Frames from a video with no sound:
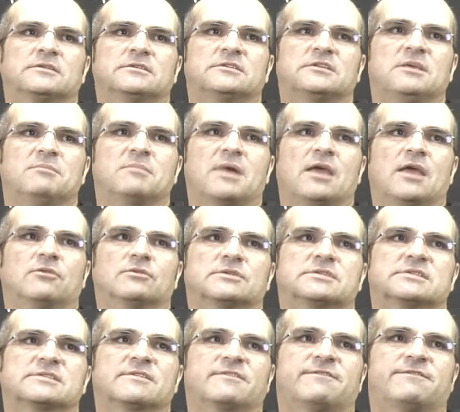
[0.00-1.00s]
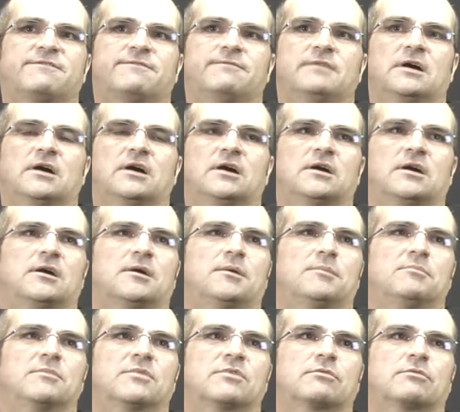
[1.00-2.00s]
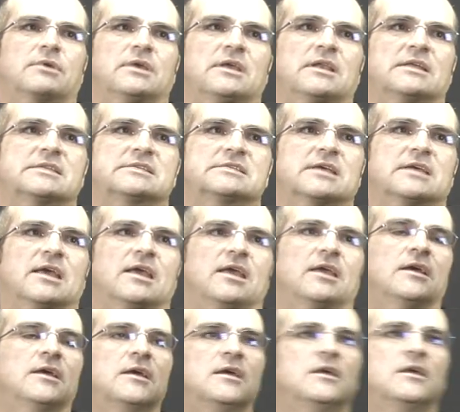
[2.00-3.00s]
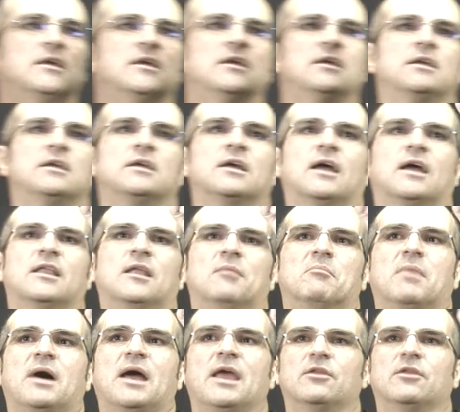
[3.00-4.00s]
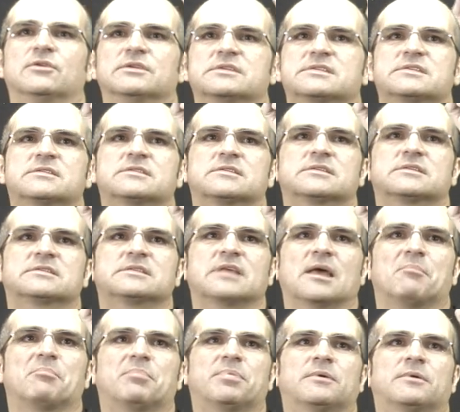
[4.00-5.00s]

t minus 3, let's say, and then minus step